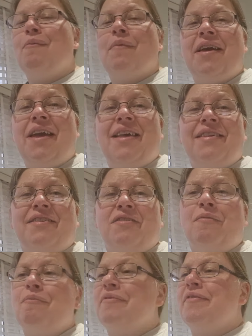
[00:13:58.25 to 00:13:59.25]
we? It's still
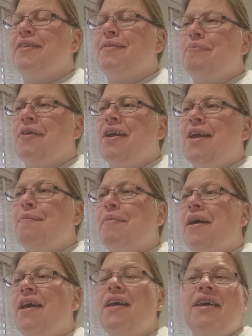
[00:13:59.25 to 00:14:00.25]
spring. But
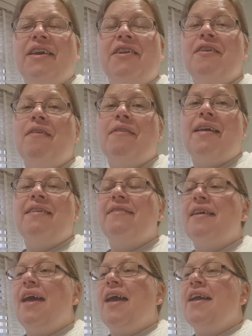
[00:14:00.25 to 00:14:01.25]
you know what they
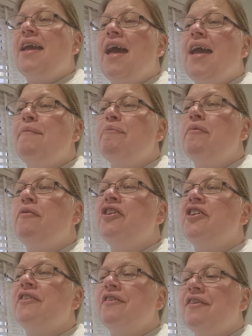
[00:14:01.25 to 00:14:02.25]
say? April.
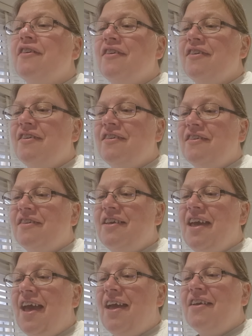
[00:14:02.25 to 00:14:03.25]

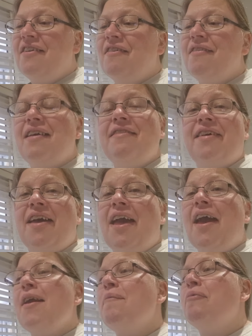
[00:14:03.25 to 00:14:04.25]
Yeah, you know what they say?
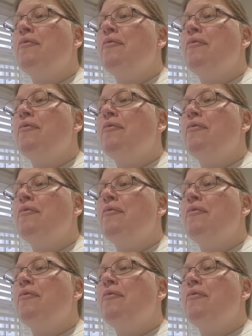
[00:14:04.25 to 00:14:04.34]
April